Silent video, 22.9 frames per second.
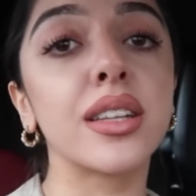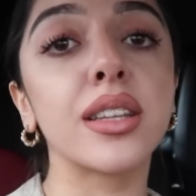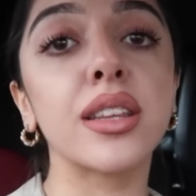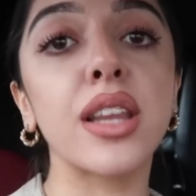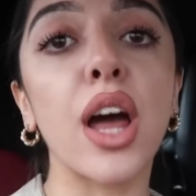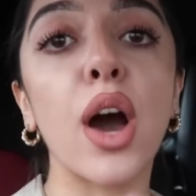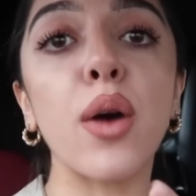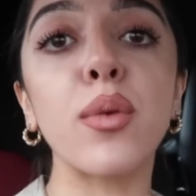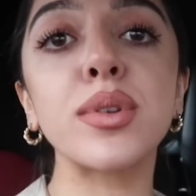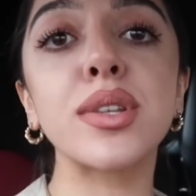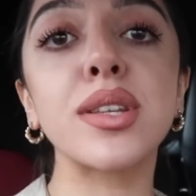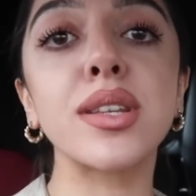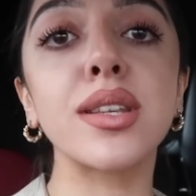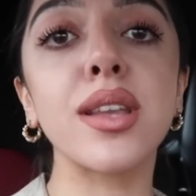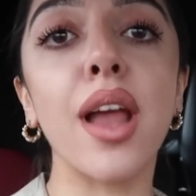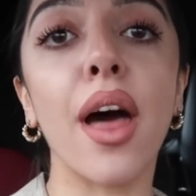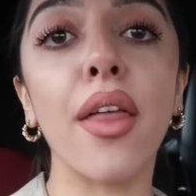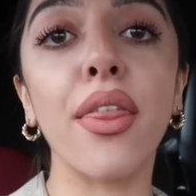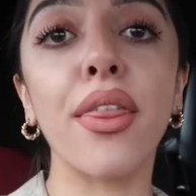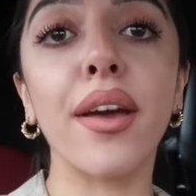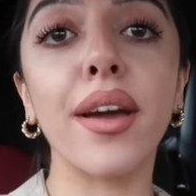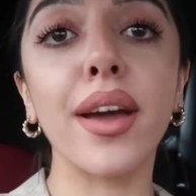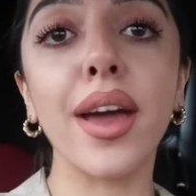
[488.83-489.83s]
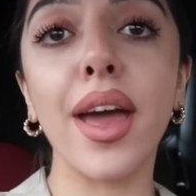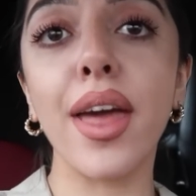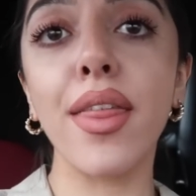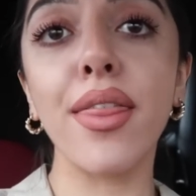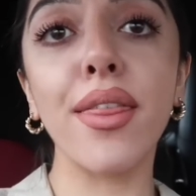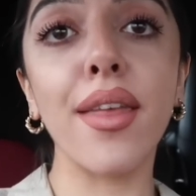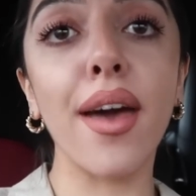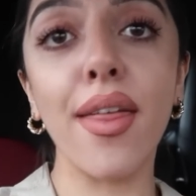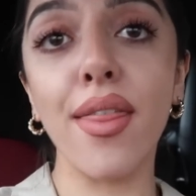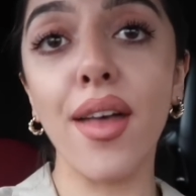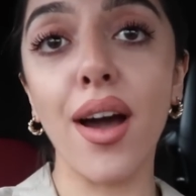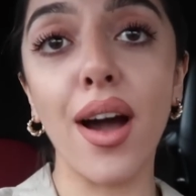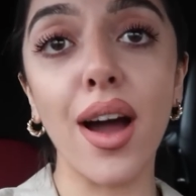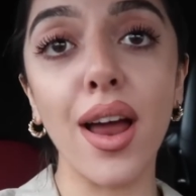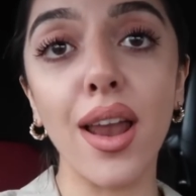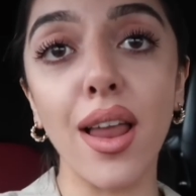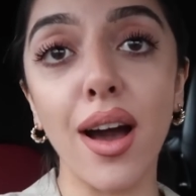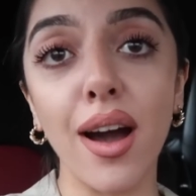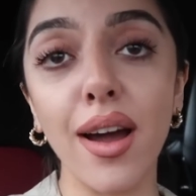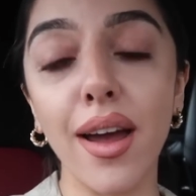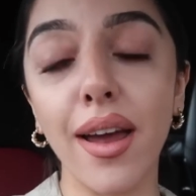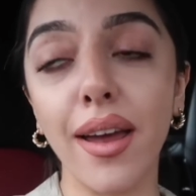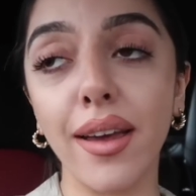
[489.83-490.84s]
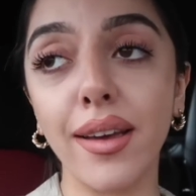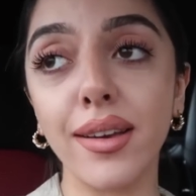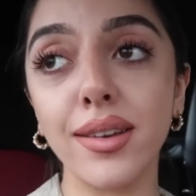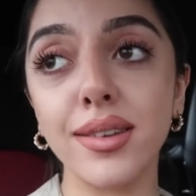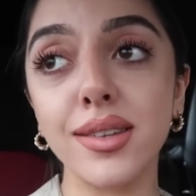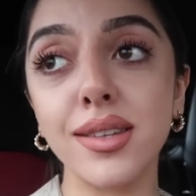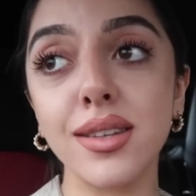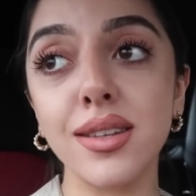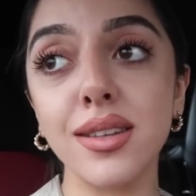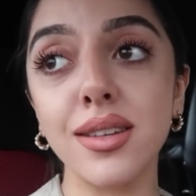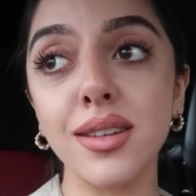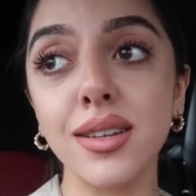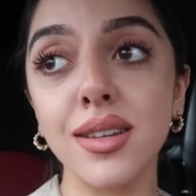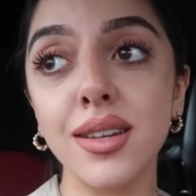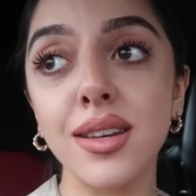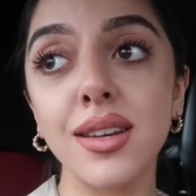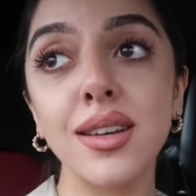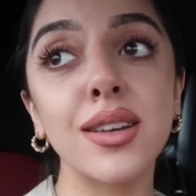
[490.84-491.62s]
there was nothing in there that I liked.